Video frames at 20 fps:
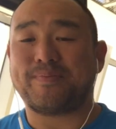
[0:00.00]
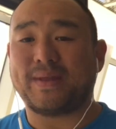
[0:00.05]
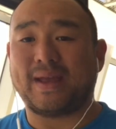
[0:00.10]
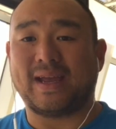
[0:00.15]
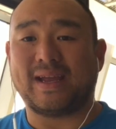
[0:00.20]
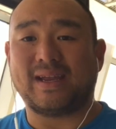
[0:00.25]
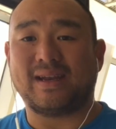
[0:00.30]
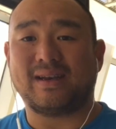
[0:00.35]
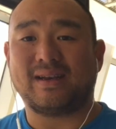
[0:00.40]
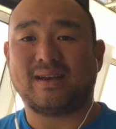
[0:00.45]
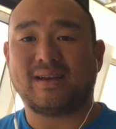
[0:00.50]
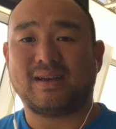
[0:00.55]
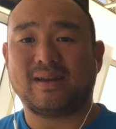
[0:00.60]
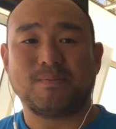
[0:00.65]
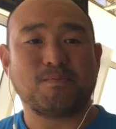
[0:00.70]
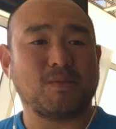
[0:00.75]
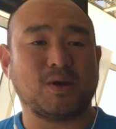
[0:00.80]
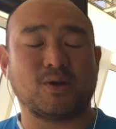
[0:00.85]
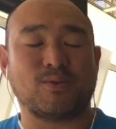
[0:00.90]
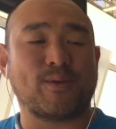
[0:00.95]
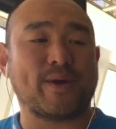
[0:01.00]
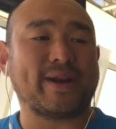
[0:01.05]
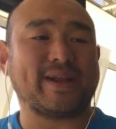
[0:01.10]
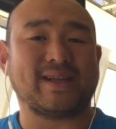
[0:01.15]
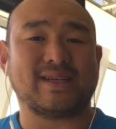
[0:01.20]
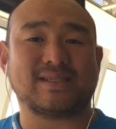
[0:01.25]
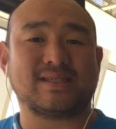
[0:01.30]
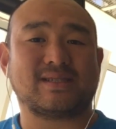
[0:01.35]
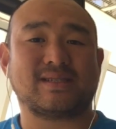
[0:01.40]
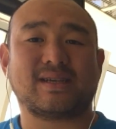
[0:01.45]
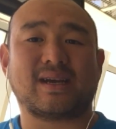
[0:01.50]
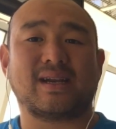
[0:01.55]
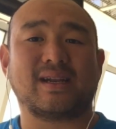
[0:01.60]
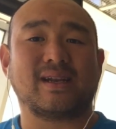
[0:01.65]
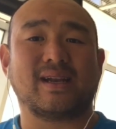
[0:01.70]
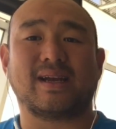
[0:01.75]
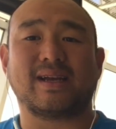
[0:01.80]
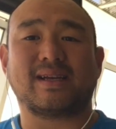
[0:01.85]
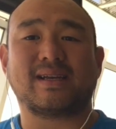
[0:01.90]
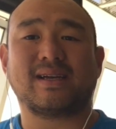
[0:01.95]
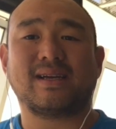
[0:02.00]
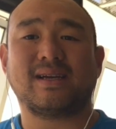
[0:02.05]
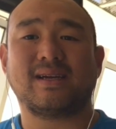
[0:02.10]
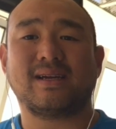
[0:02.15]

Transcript: it already is kind of like